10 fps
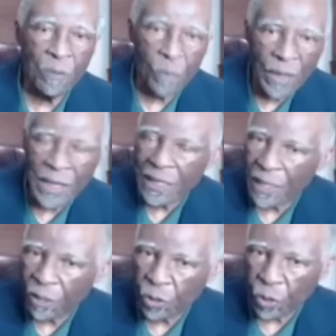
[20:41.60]
it's an
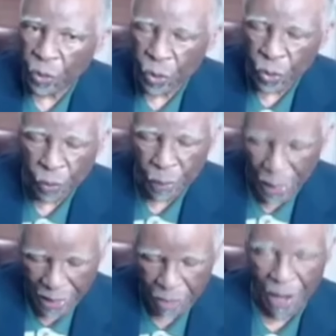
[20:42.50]
important thing to
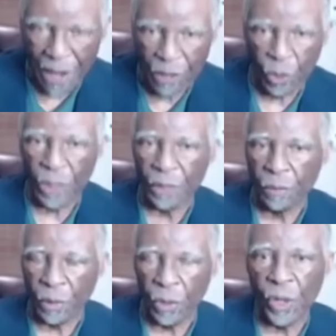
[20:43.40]
bear in mind,
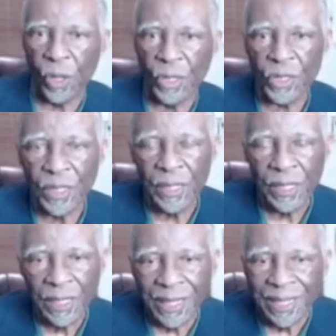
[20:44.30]
Tolly, because
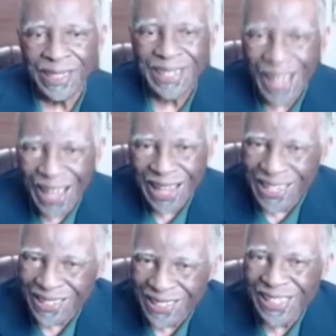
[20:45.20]
the
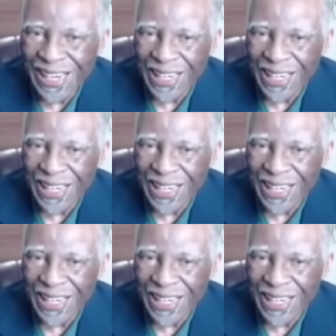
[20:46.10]
ANC